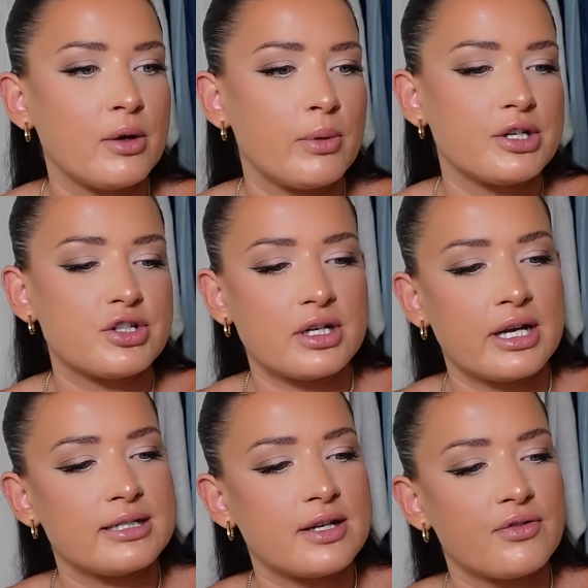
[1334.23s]
which
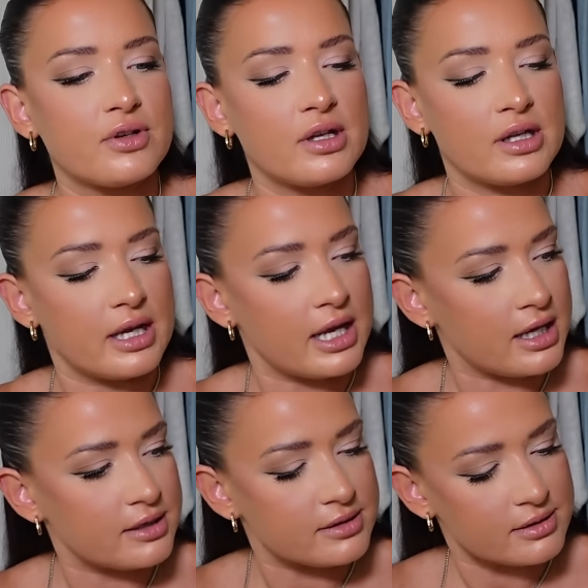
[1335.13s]
it definitely
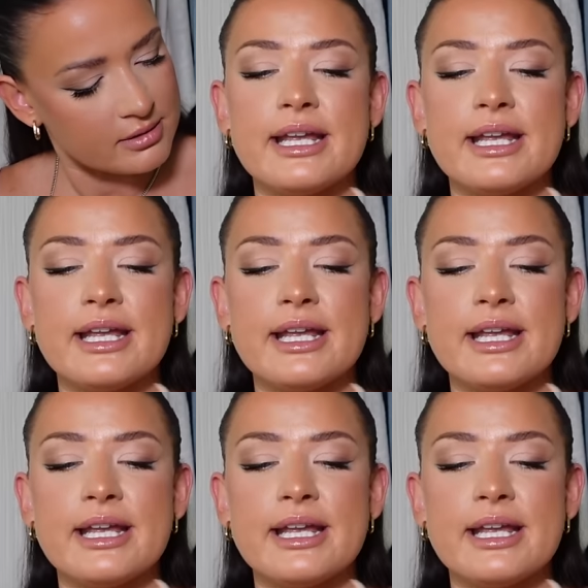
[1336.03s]
is.